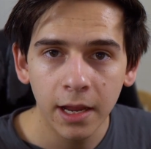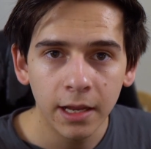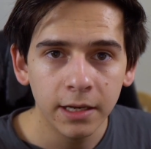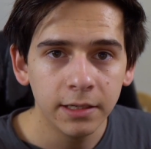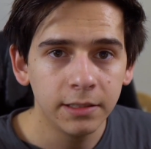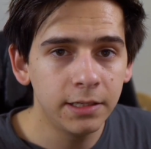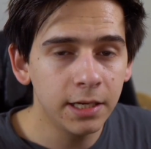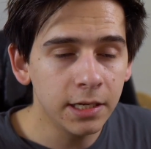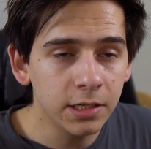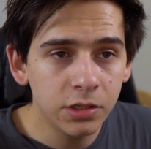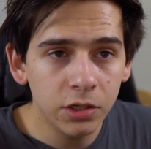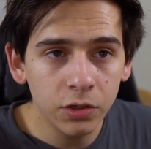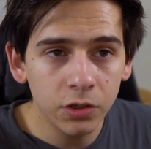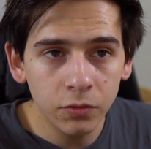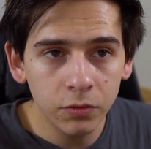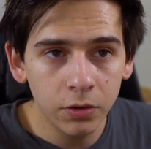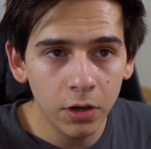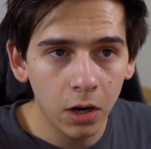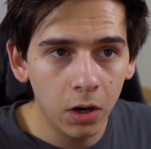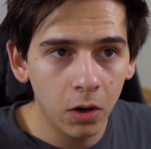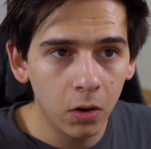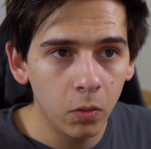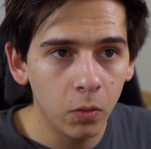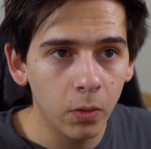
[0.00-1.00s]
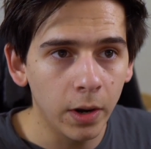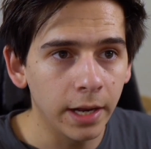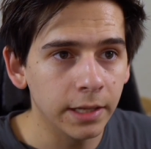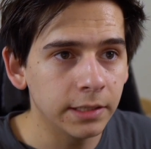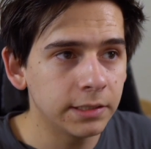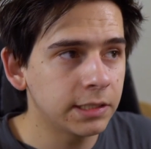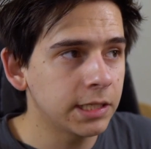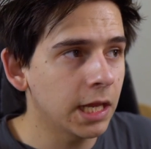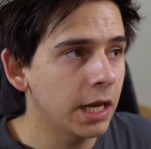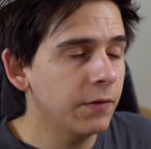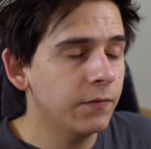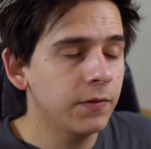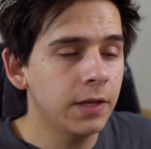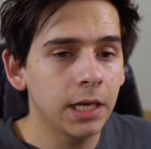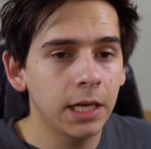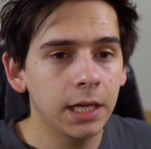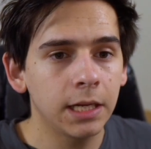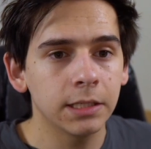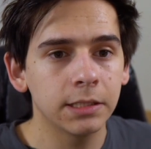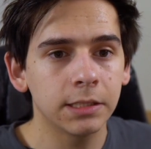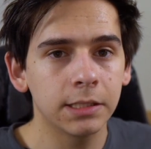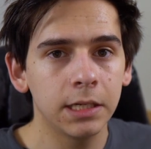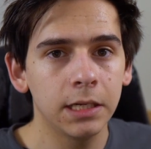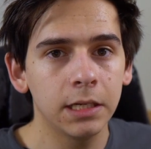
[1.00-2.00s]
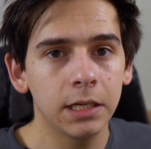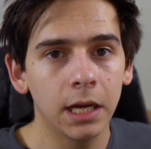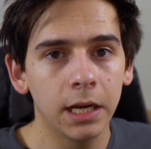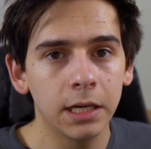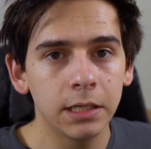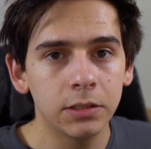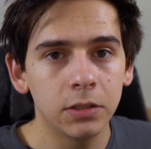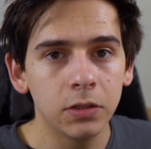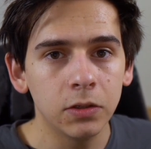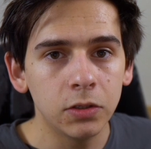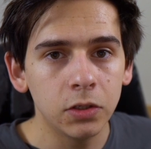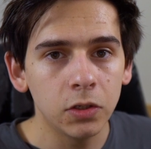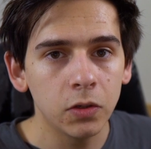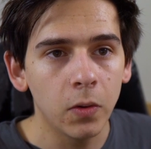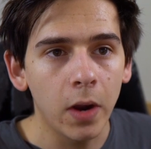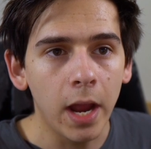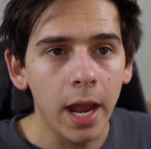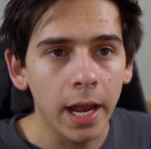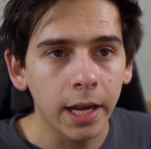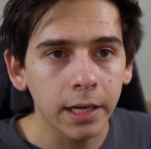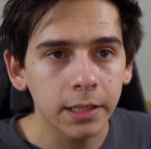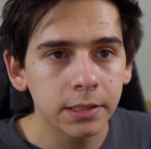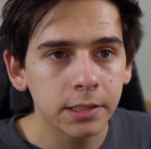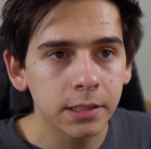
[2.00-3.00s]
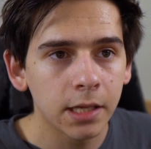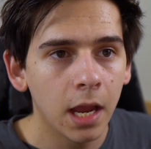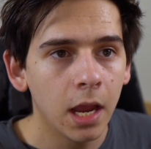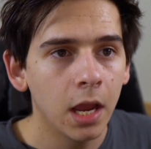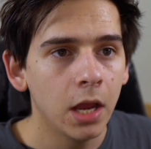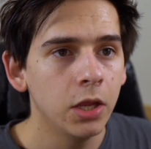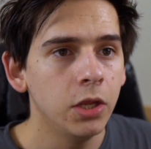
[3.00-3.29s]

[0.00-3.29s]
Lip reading: did you know instead of getting a C922X,